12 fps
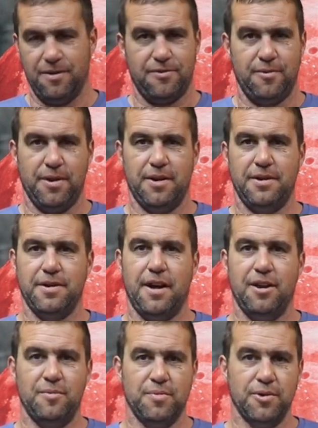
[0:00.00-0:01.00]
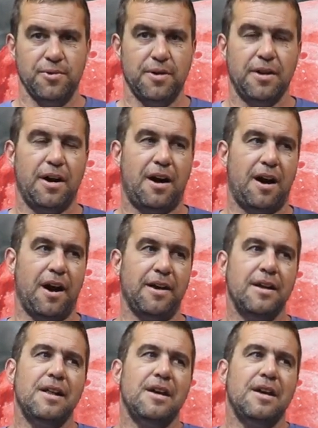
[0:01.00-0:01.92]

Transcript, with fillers: or 300 dollar boot all right